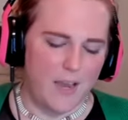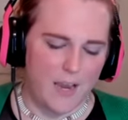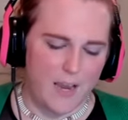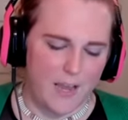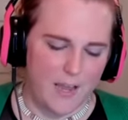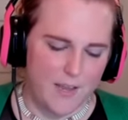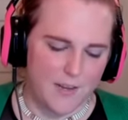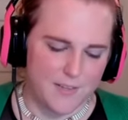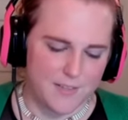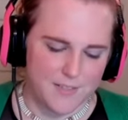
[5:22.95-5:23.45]

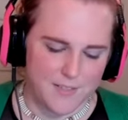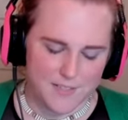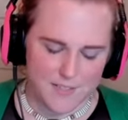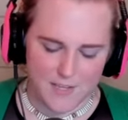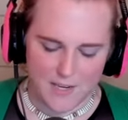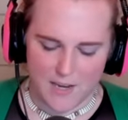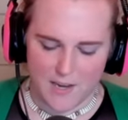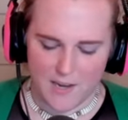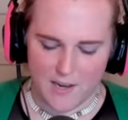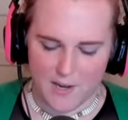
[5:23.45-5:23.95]
and
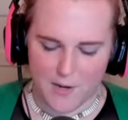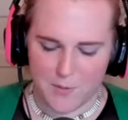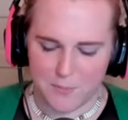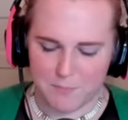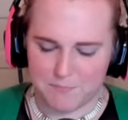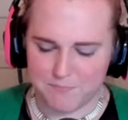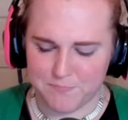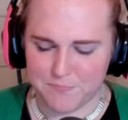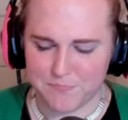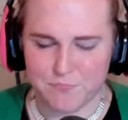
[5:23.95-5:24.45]

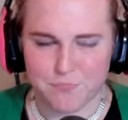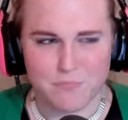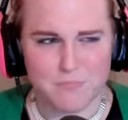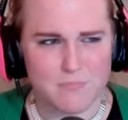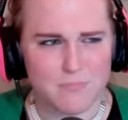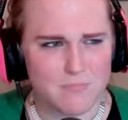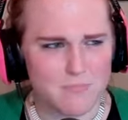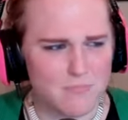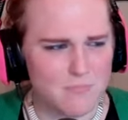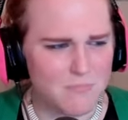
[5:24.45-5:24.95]
um,
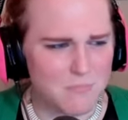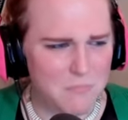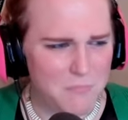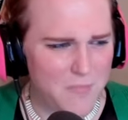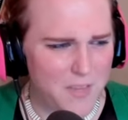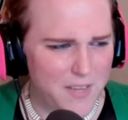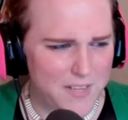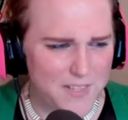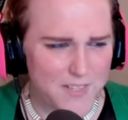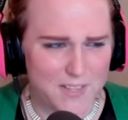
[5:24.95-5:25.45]
I'm on your
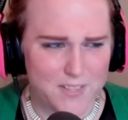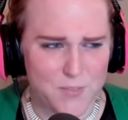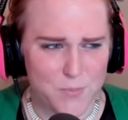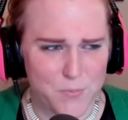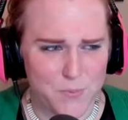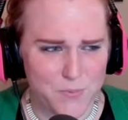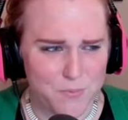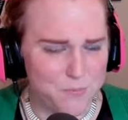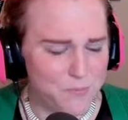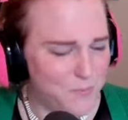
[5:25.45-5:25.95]
list. It,
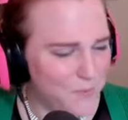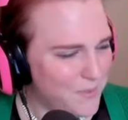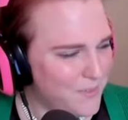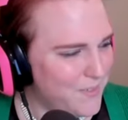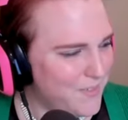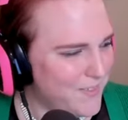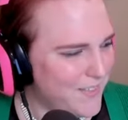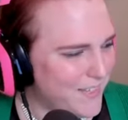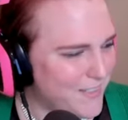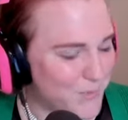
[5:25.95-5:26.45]
it's
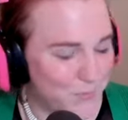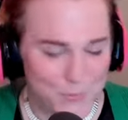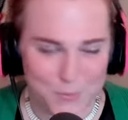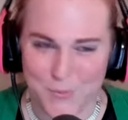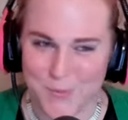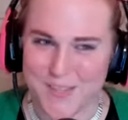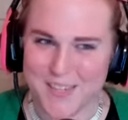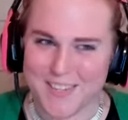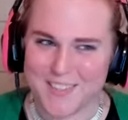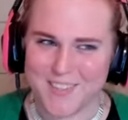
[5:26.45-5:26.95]
it's
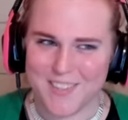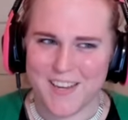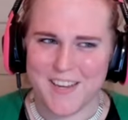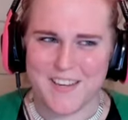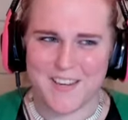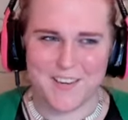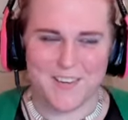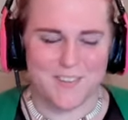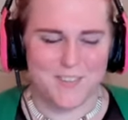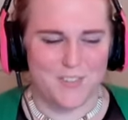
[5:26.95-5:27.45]
really
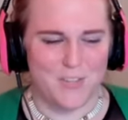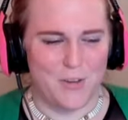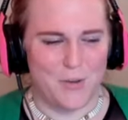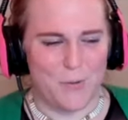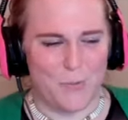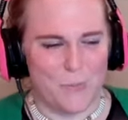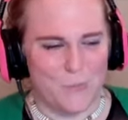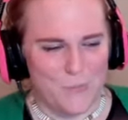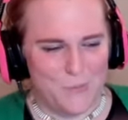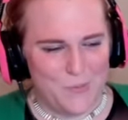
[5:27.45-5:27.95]
exciting.
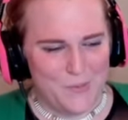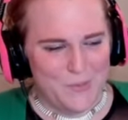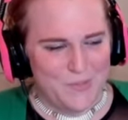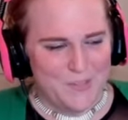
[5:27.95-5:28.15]
So